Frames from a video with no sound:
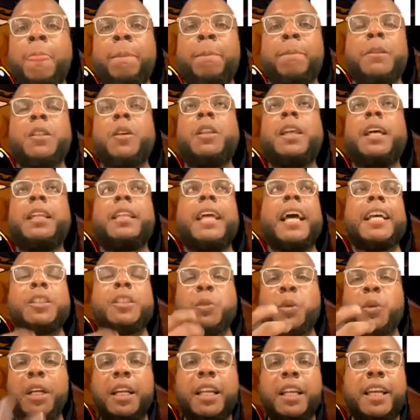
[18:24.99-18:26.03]
So that's
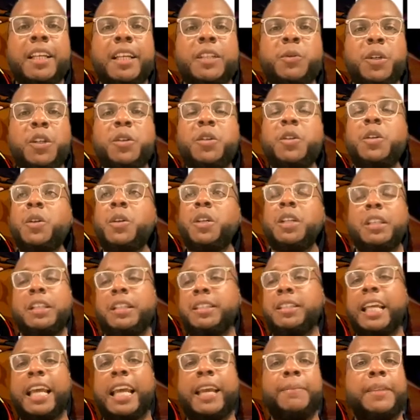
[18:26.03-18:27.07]
what it is when you're doing the
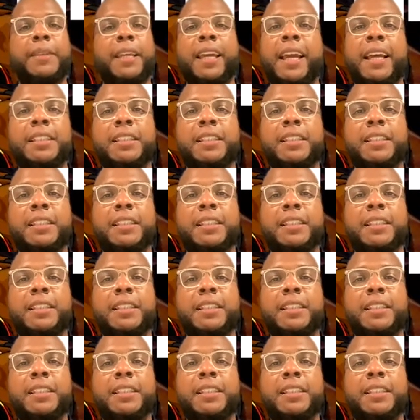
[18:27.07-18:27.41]
same thing